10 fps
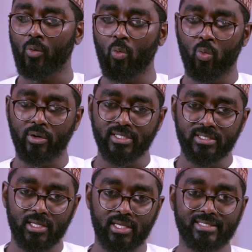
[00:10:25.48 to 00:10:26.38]
what
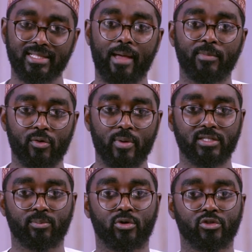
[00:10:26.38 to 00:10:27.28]
is the Islamic
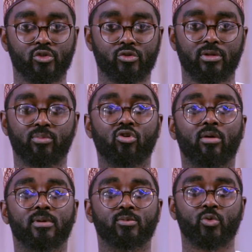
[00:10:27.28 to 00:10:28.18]
response to the
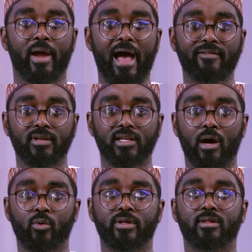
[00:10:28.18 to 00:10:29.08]
problems we're having
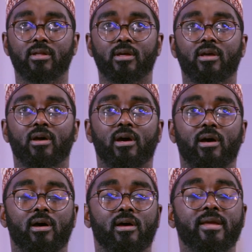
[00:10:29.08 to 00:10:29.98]
now with
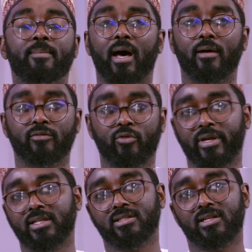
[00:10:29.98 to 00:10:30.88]
riba, for
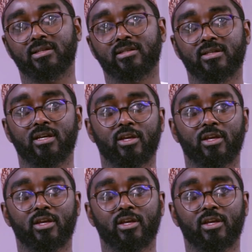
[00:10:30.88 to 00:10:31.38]
instance?